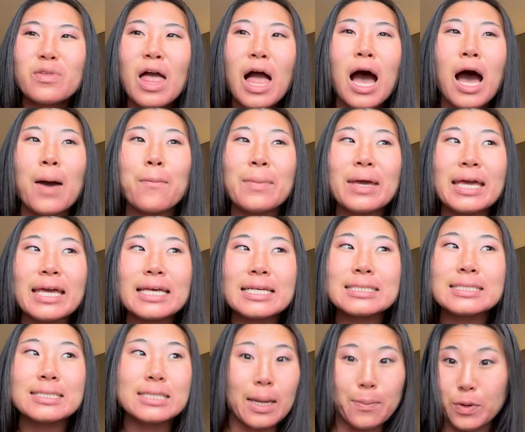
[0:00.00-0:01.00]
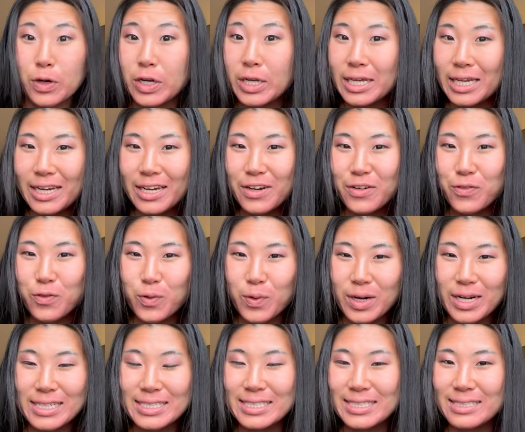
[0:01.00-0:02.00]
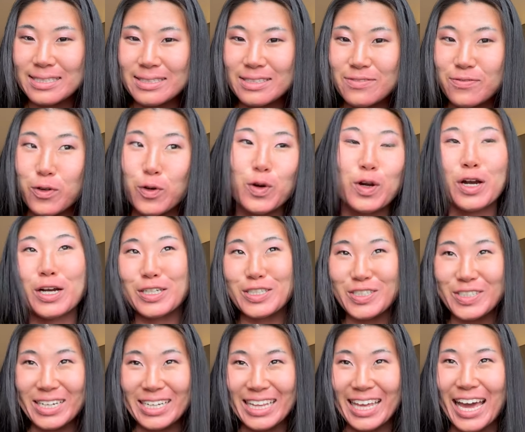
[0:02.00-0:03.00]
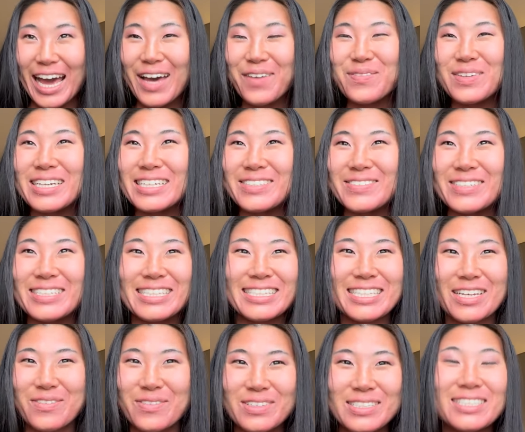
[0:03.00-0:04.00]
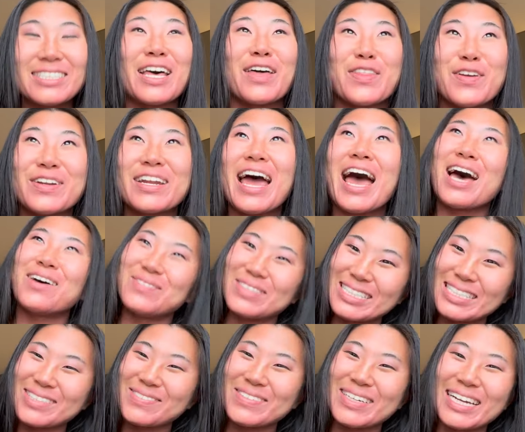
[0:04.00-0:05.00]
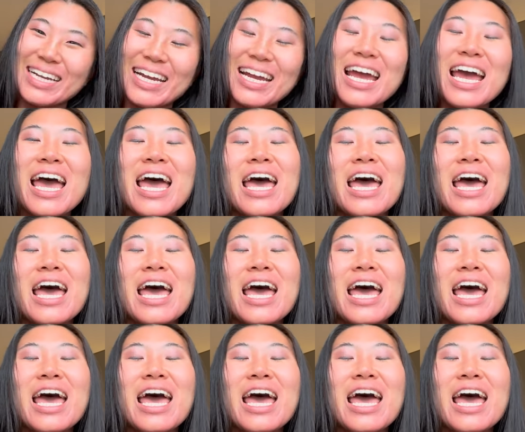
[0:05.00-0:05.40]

Um, it is summer here for for Australia because we're in the southern hemisphere.